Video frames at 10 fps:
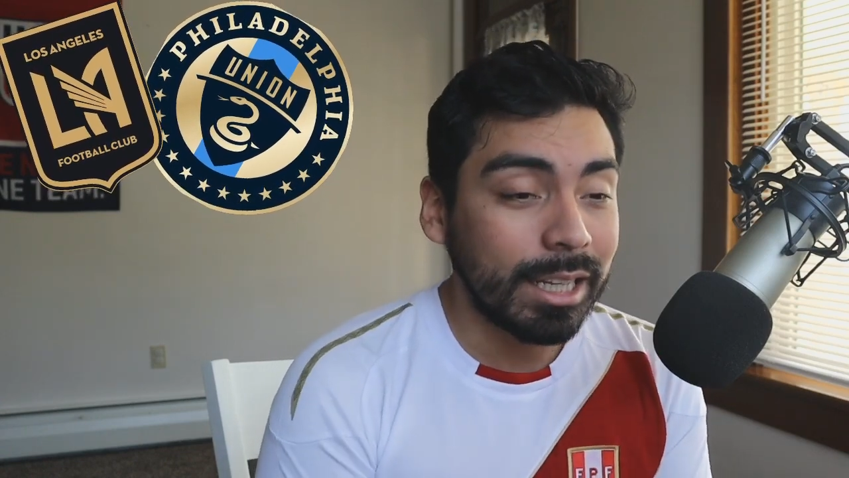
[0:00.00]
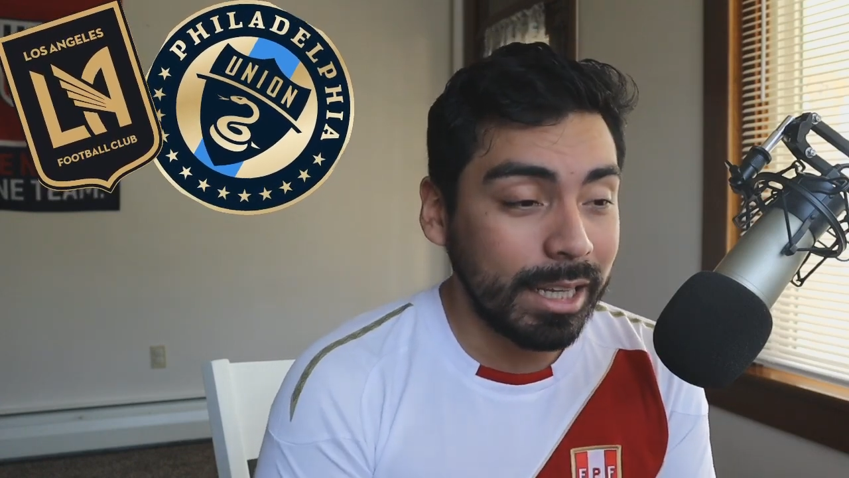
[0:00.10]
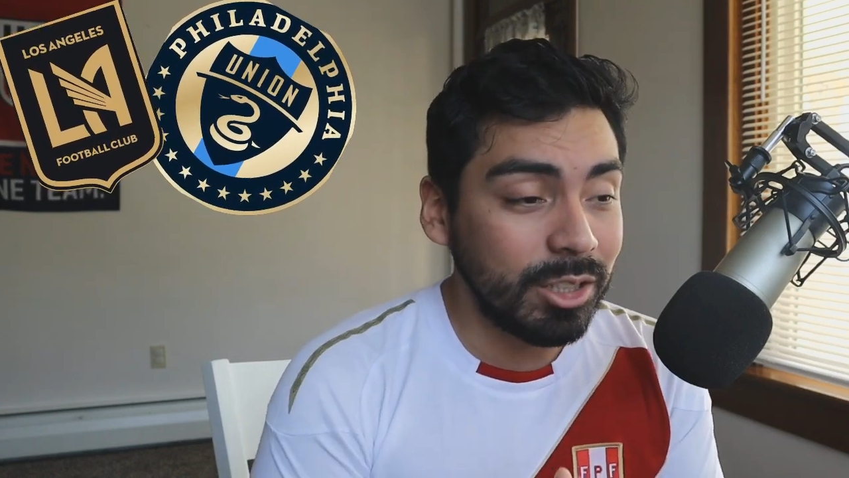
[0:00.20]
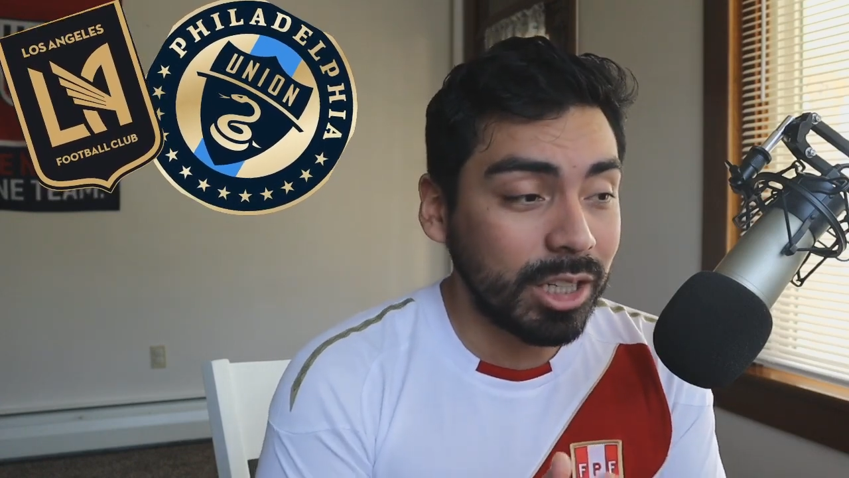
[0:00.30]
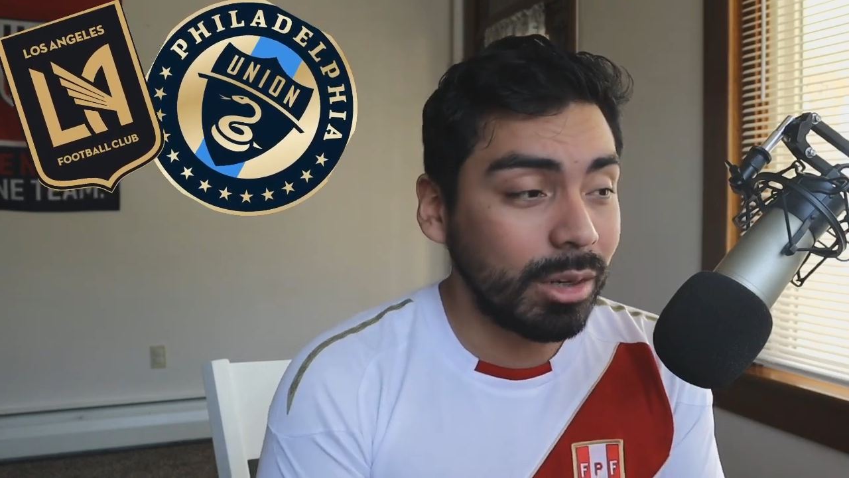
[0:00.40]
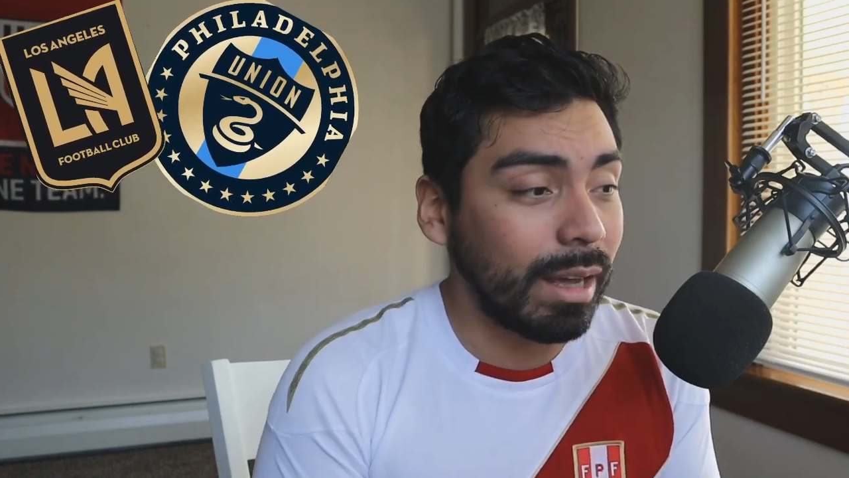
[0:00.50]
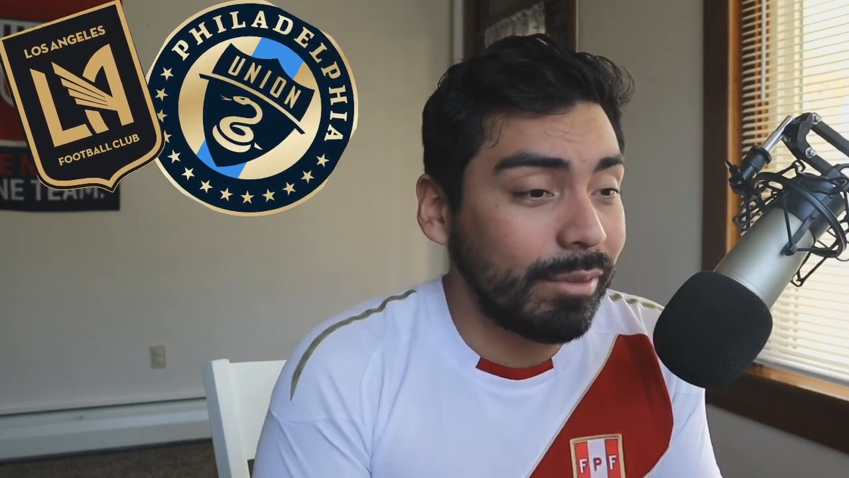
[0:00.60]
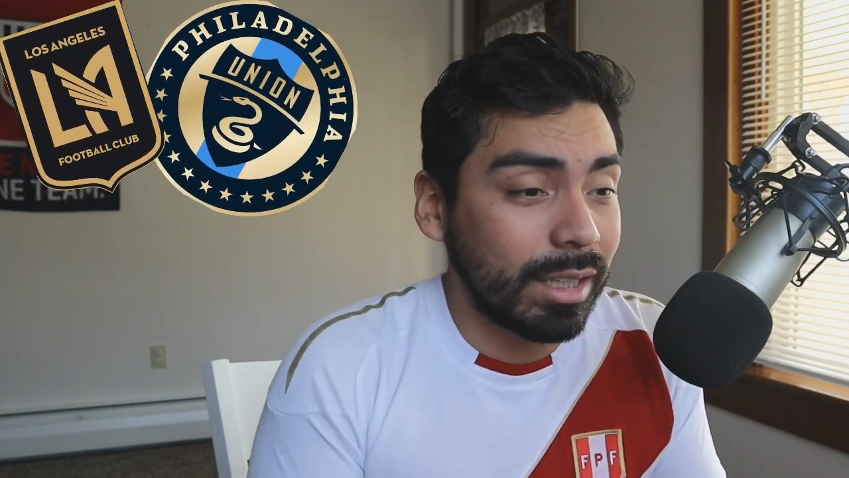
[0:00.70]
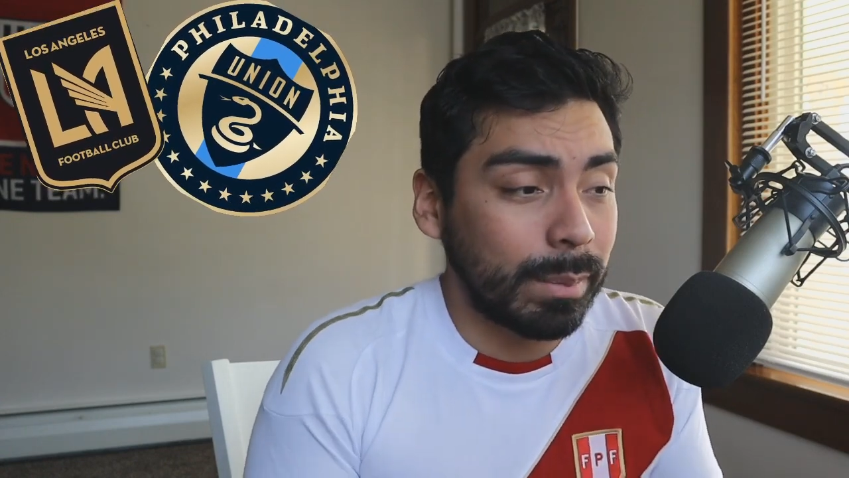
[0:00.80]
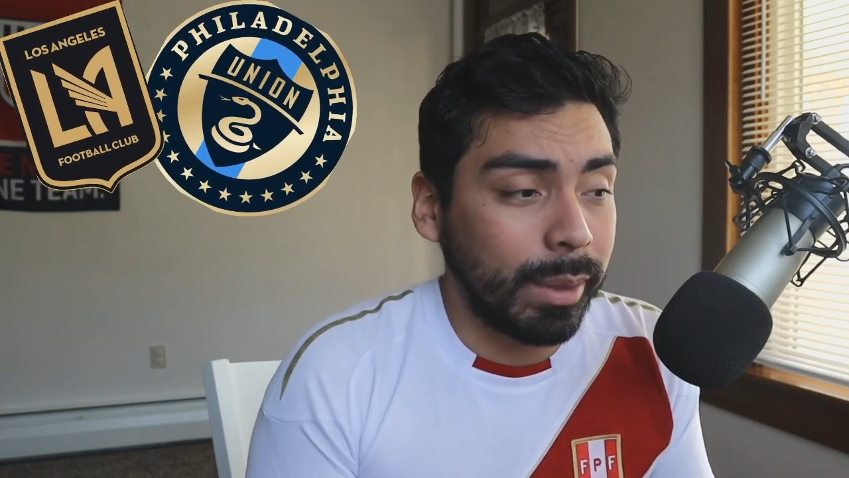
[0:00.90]
in general, I
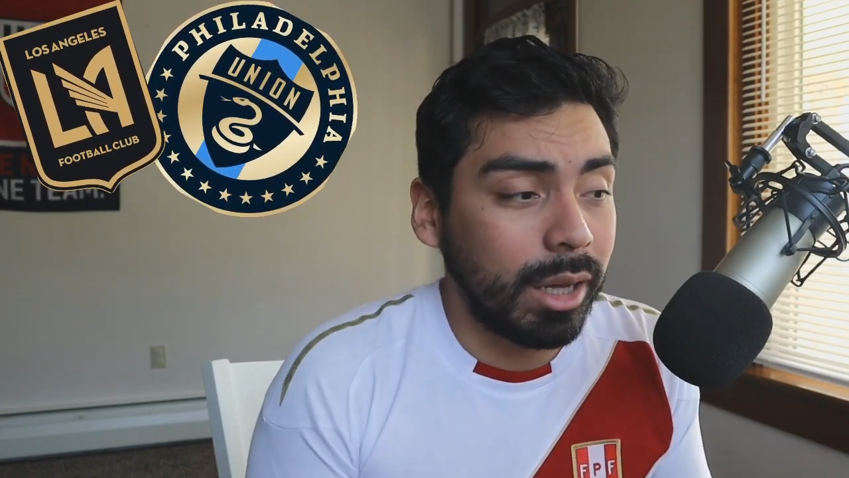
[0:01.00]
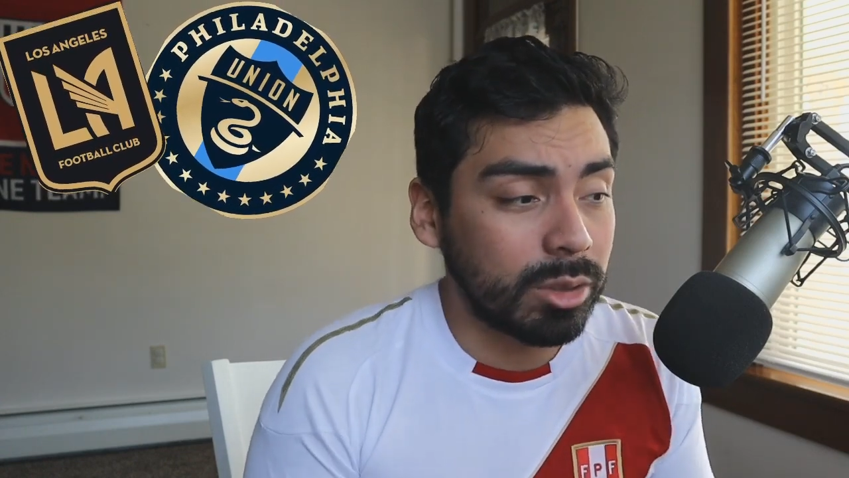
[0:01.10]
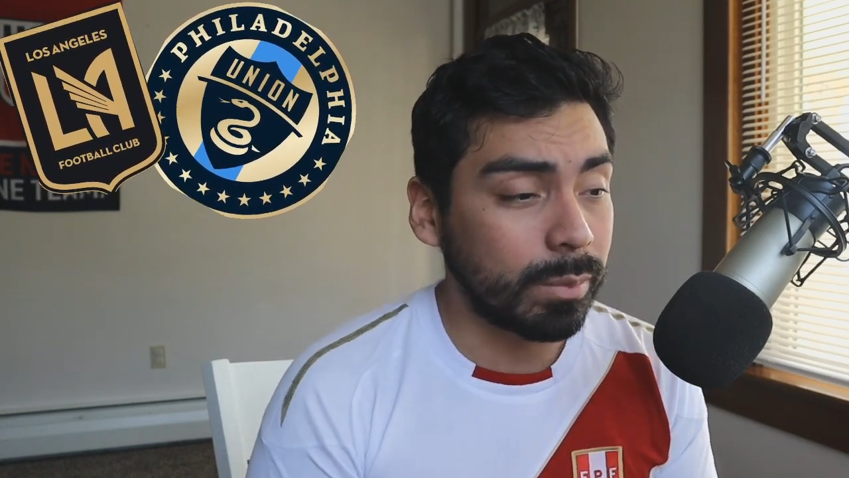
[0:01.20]
feel like the playoffs are